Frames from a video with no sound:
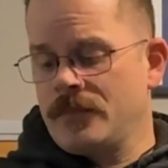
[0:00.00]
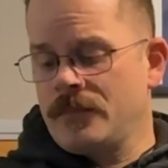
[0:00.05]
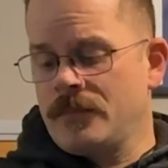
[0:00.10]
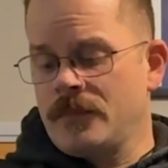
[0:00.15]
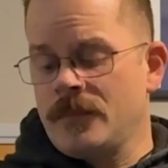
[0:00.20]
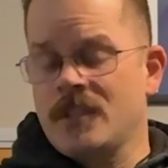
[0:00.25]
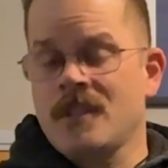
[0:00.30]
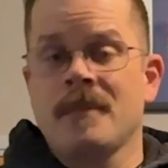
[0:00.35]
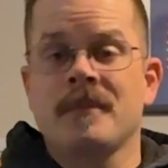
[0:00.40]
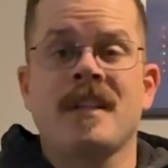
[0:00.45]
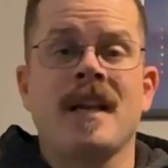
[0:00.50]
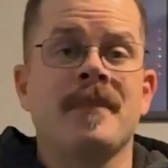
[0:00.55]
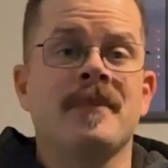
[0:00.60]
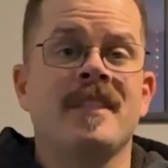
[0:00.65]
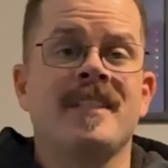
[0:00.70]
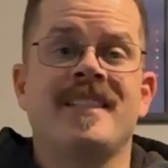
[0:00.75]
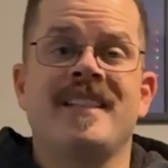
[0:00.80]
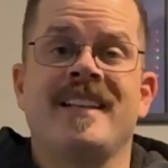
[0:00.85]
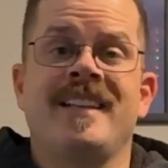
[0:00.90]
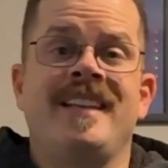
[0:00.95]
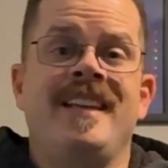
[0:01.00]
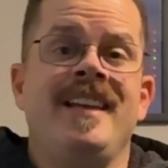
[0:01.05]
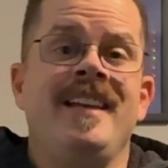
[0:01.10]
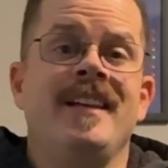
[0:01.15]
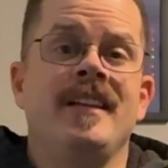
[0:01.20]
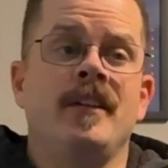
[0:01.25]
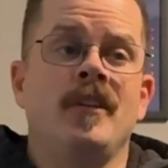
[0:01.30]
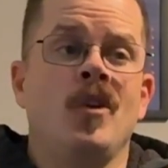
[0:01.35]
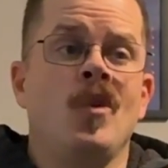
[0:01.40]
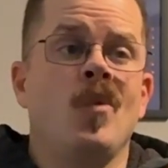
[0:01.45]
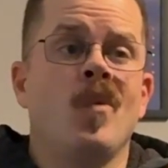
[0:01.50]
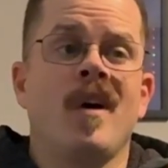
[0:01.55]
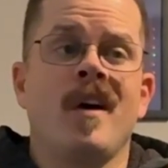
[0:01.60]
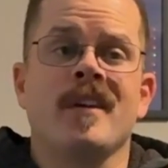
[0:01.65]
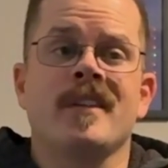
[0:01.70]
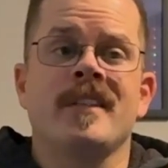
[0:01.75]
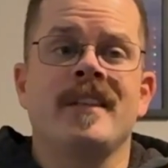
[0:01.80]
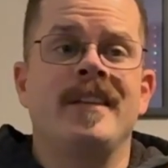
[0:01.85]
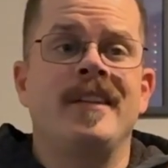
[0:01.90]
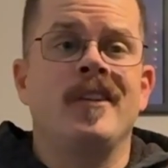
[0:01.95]
Sometimes it's a kid who
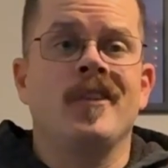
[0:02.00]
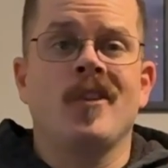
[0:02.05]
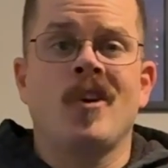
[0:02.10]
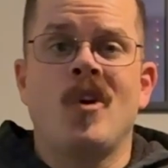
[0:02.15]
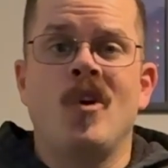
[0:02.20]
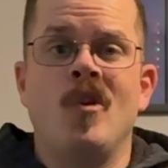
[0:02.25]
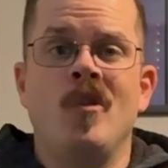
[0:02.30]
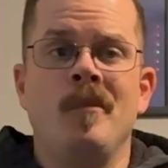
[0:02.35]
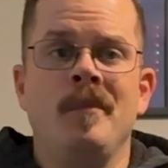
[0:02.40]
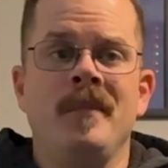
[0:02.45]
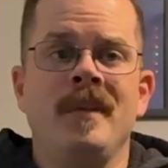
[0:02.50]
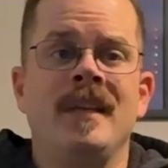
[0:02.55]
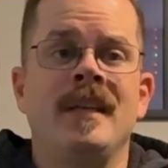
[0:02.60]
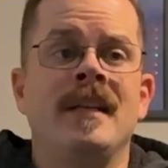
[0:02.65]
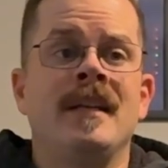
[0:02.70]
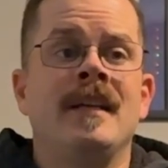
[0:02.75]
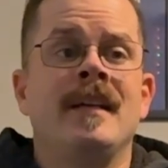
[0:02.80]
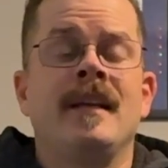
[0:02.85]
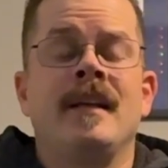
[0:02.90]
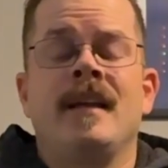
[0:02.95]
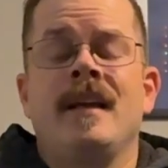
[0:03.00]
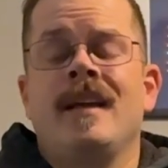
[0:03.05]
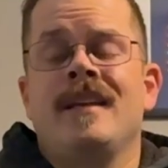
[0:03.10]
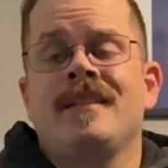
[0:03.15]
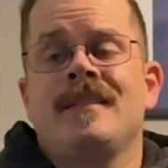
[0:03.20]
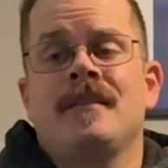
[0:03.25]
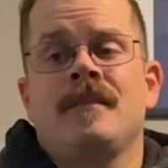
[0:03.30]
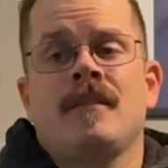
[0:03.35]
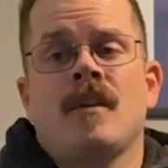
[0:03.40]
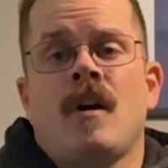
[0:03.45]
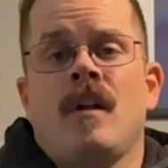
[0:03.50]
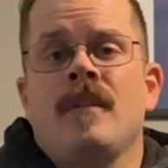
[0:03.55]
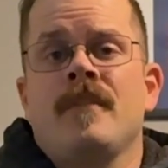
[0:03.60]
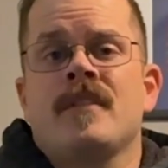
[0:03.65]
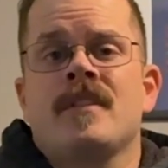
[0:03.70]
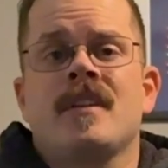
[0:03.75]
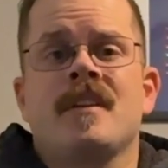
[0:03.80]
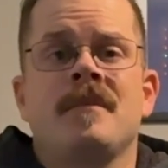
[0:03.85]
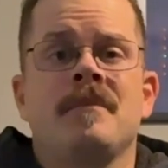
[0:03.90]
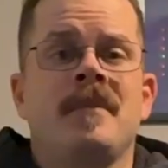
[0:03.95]
walks into your home and all of a
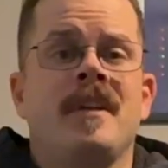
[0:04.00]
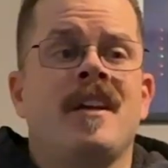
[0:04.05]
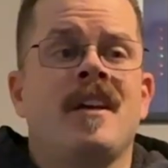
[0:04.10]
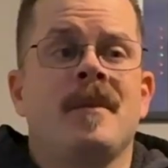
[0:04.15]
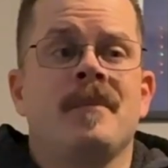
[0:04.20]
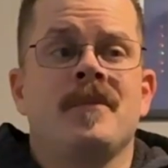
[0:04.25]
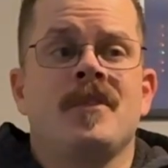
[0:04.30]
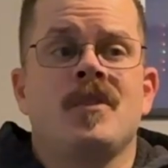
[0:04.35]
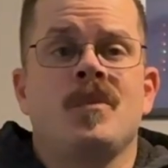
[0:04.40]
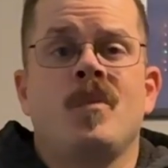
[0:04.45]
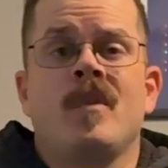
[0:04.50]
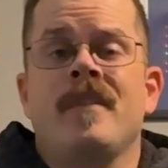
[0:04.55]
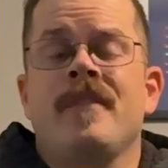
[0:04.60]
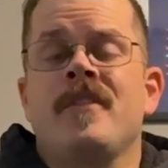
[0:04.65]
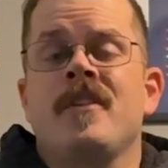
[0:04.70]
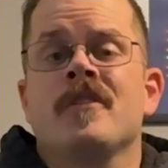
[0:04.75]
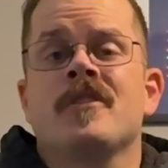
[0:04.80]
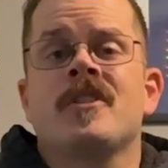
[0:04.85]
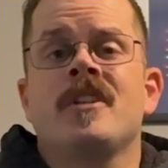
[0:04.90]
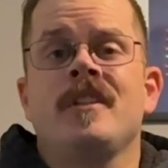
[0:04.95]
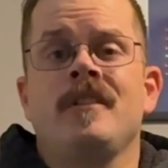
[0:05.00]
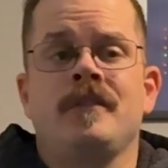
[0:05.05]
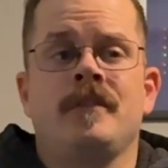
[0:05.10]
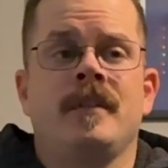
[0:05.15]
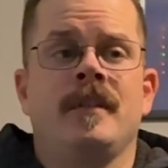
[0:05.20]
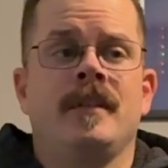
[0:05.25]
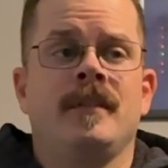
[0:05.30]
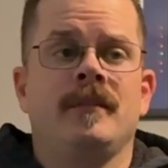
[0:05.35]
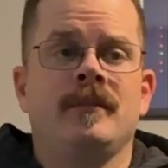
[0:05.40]
sudden becomes one of your children.